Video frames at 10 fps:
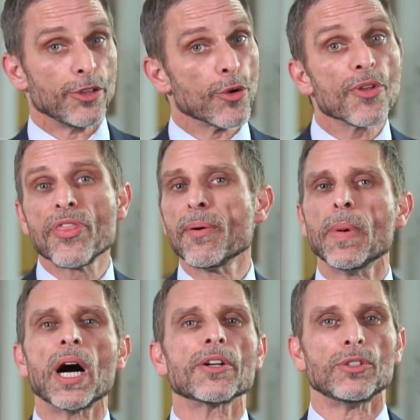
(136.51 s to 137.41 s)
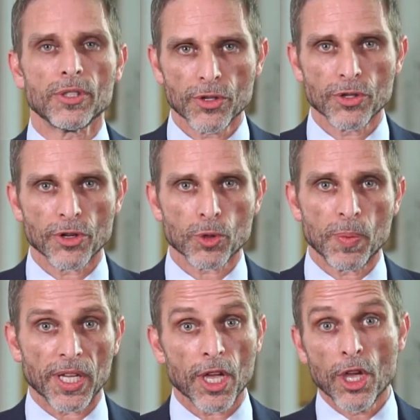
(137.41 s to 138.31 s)
You're the model, so to
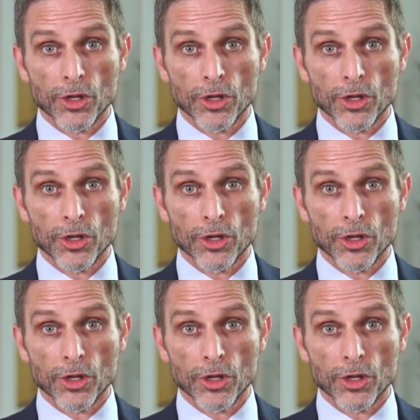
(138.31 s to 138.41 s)
speak.